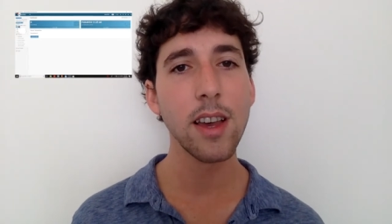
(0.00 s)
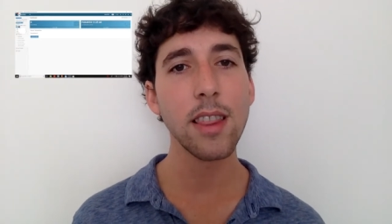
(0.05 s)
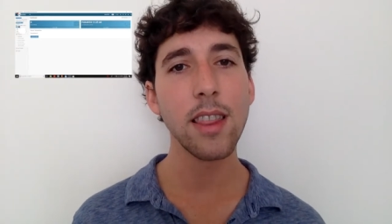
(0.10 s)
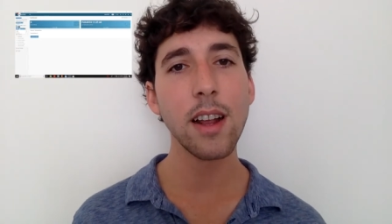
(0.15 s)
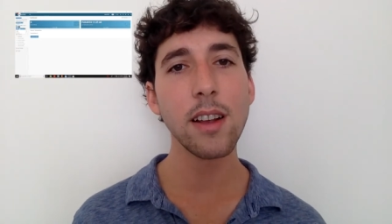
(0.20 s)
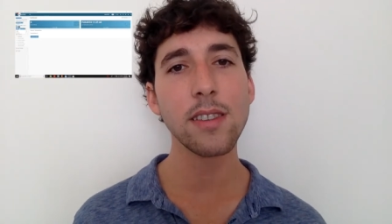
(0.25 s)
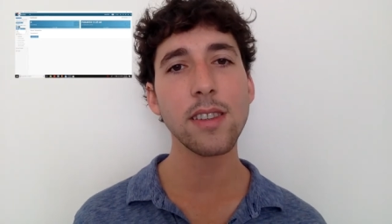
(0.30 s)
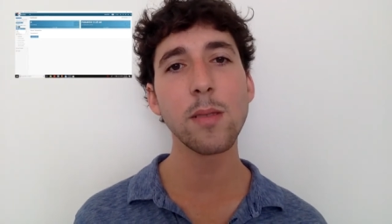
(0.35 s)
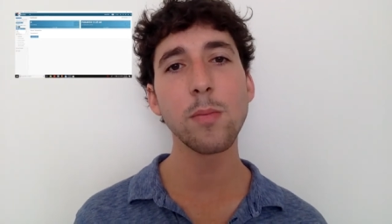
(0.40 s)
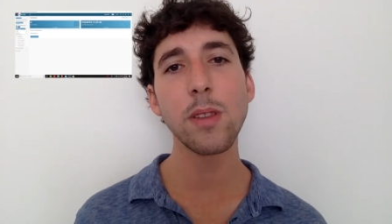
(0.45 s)
They
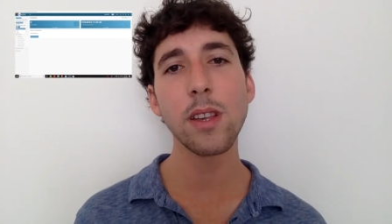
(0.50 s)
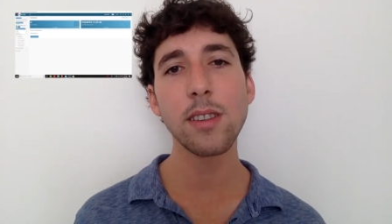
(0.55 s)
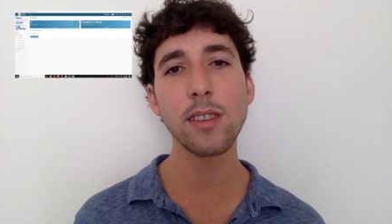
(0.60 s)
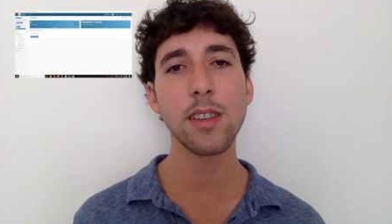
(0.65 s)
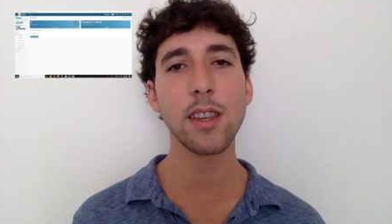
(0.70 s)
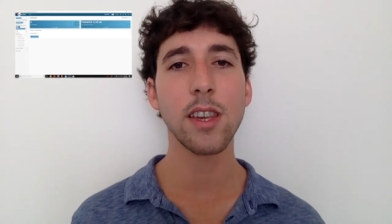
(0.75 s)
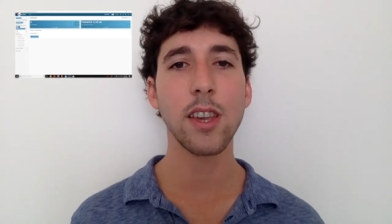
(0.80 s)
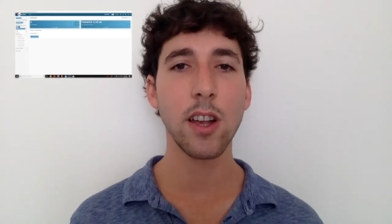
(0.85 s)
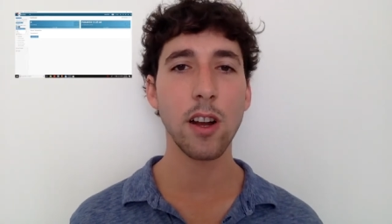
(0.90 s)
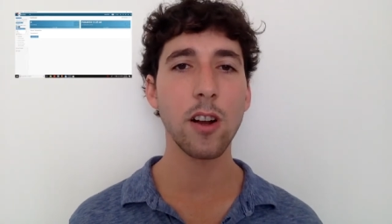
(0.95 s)
are simply
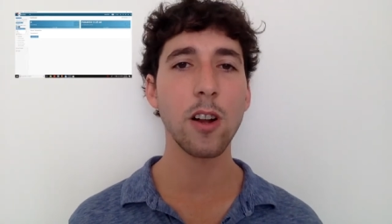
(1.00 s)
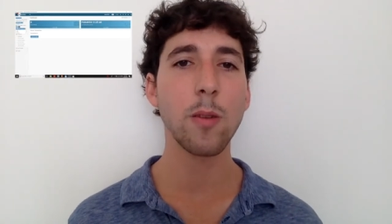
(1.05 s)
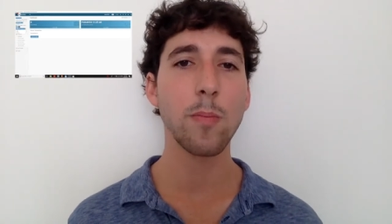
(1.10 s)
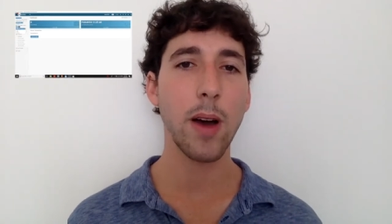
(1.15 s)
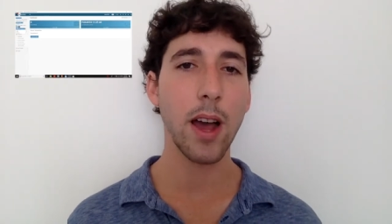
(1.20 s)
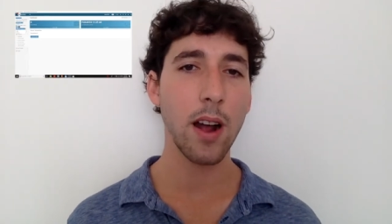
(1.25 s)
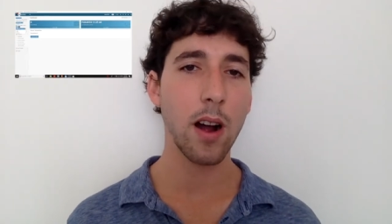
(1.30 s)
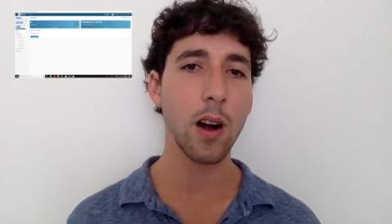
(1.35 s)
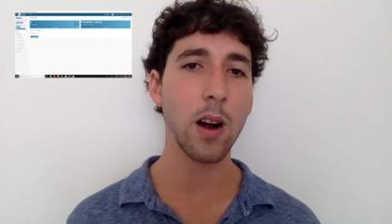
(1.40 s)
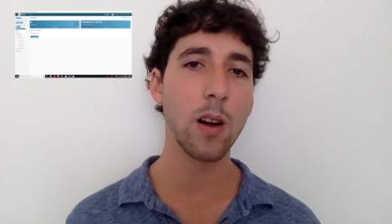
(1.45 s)
secured
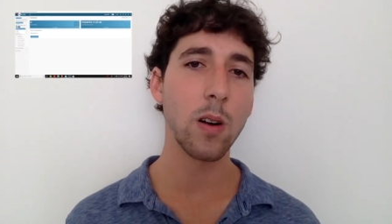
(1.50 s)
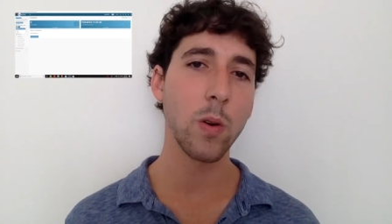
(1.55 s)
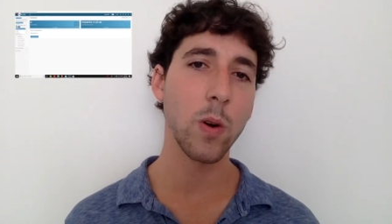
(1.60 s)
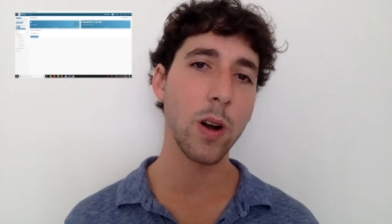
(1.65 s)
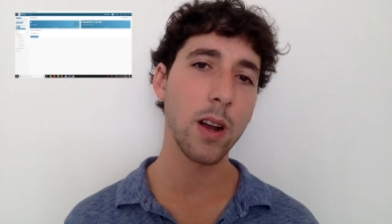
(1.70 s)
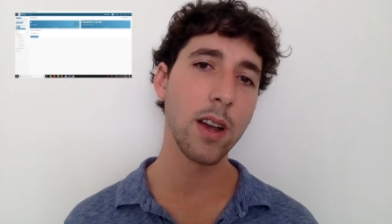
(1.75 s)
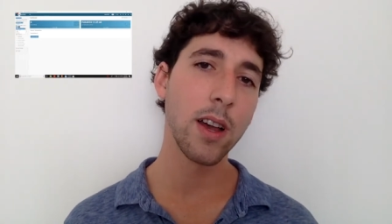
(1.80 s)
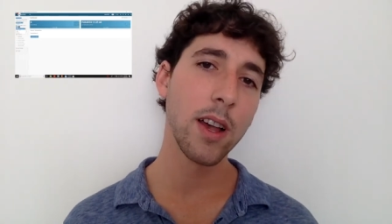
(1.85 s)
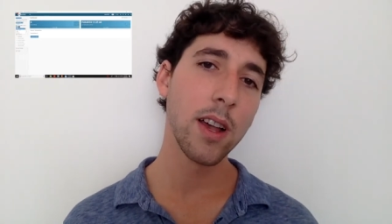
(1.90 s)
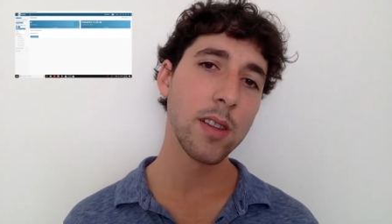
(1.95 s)
by
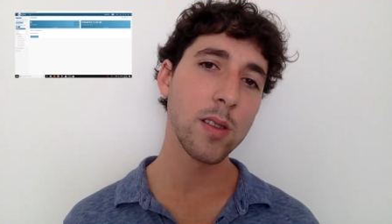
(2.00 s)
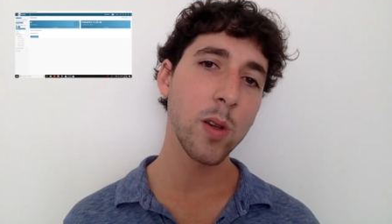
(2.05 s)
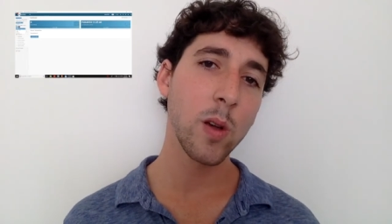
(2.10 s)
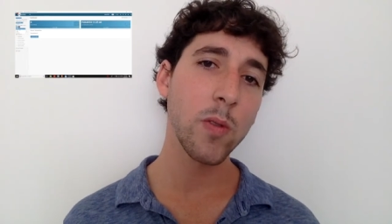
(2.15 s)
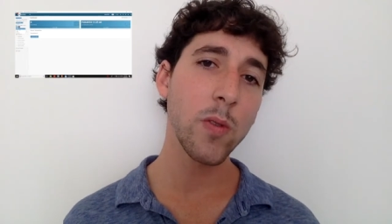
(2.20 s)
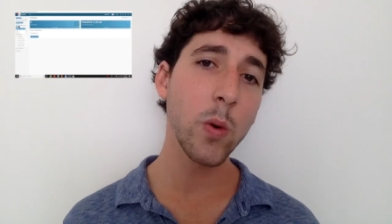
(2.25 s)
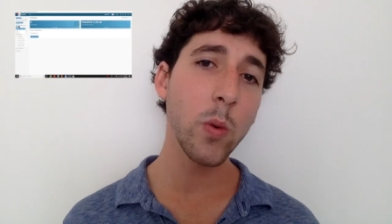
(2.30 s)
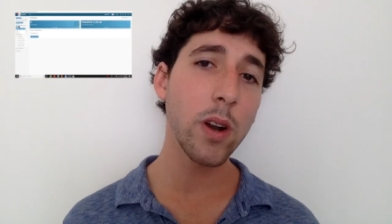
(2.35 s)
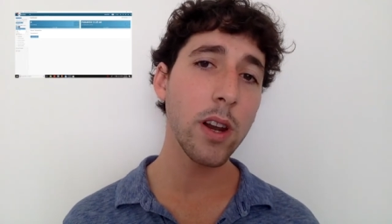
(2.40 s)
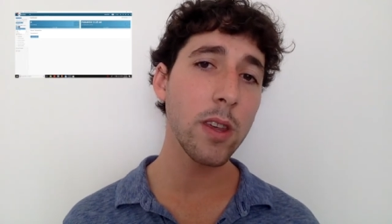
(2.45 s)
Ardor. So
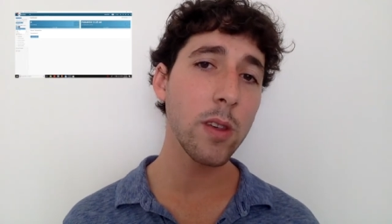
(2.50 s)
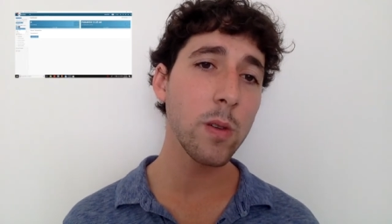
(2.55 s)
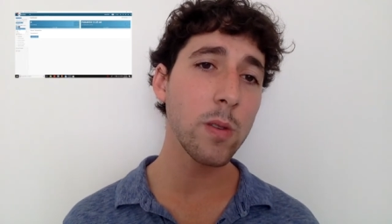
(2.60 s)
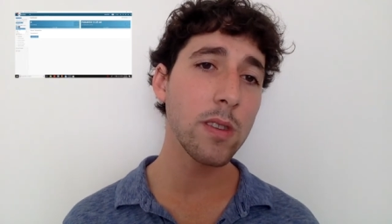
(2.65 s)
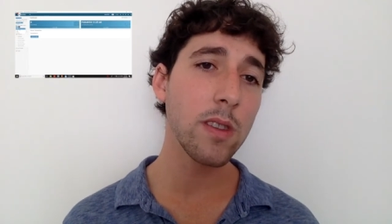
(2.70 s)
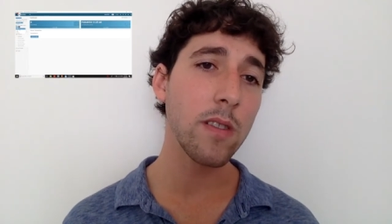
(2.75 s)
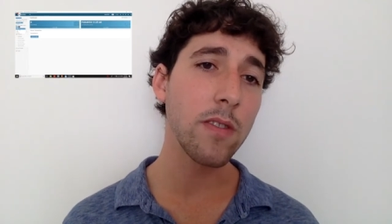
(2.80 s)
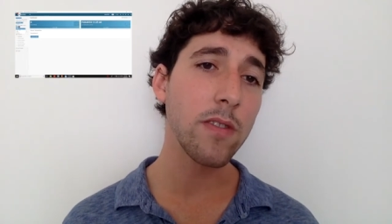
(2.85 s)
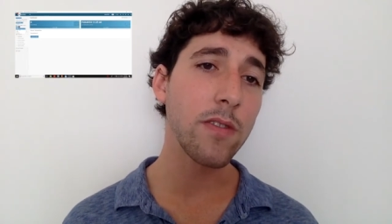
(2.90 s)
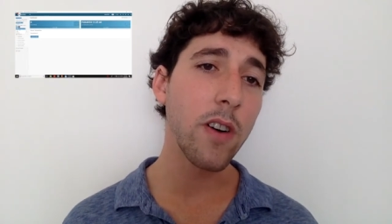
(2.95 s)
if you want to
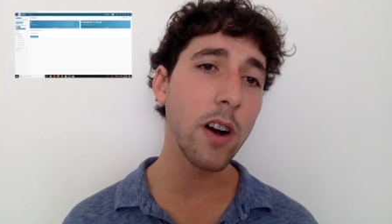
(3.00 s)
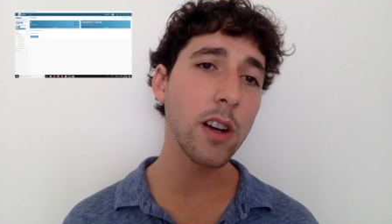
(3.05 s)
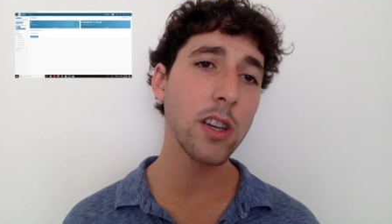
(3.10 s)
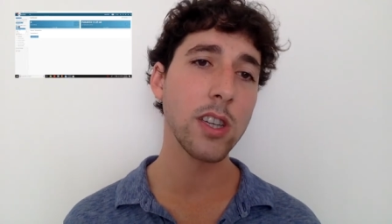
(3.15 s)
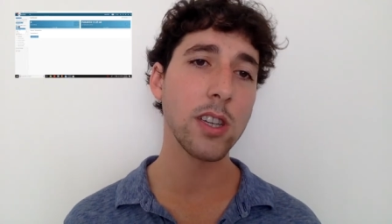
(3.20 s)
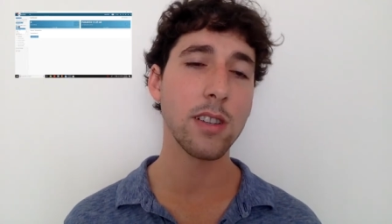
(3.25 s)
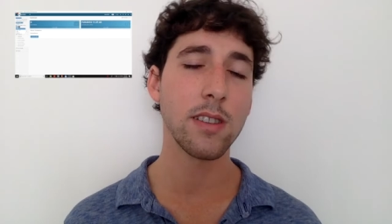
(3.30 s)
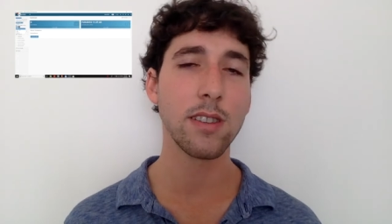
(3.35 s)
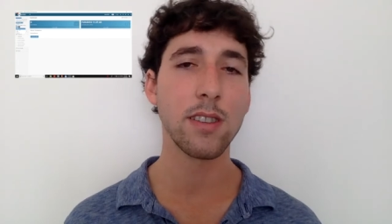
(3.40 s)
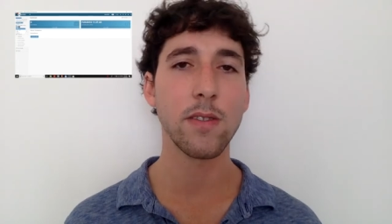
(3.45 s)
use the
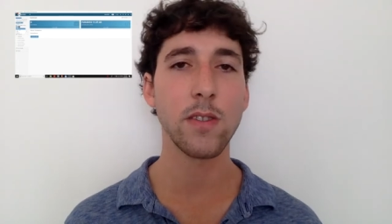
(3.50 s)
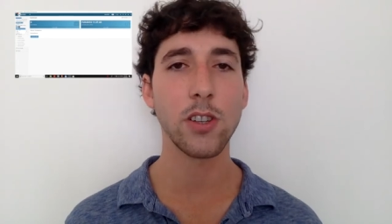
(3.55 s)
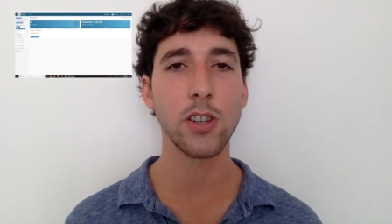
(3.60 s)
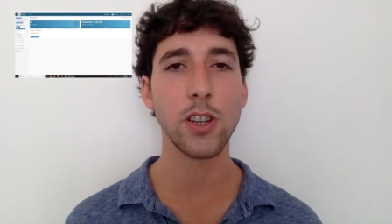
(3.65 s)
functions of a